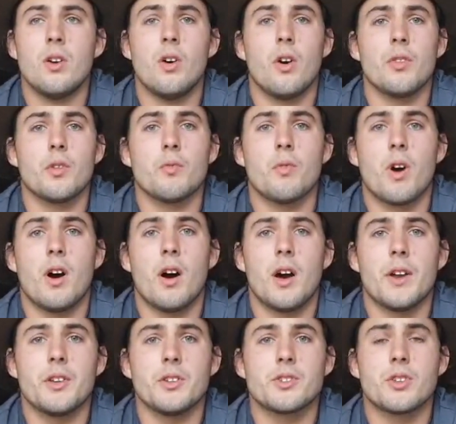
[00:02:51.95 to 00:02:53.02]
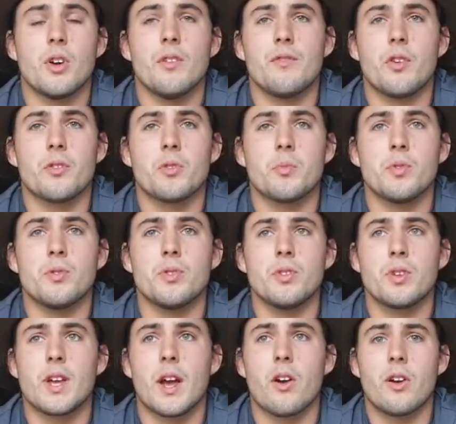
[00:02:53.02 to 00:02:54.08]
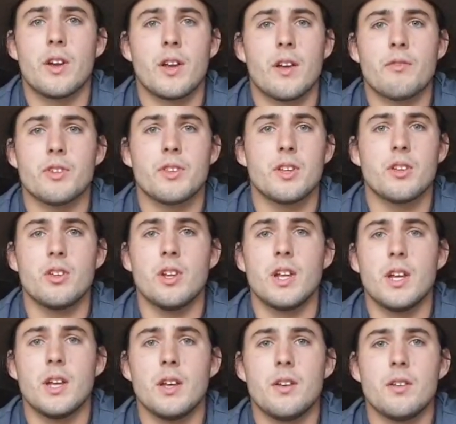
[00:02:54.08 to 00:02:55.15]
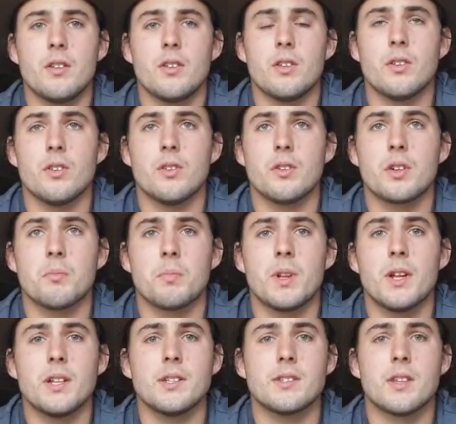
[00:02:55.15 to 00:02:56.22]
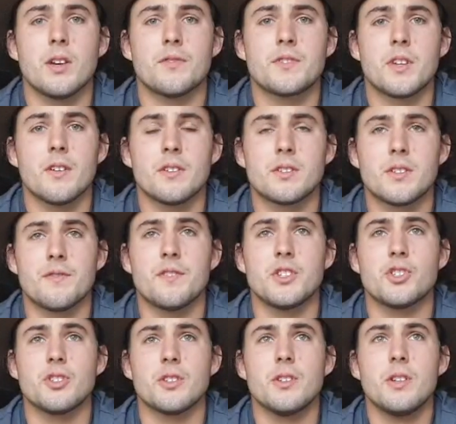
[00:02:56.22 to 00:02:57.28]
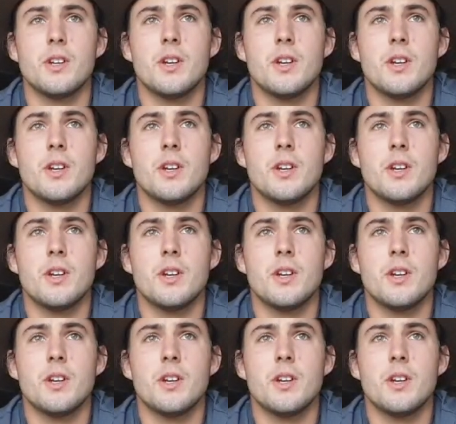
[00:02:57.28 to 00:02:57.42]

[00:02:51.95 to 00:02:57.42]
on the ride, you're so vulnerable, you're carrying everything you need, you're completely self-sufficient,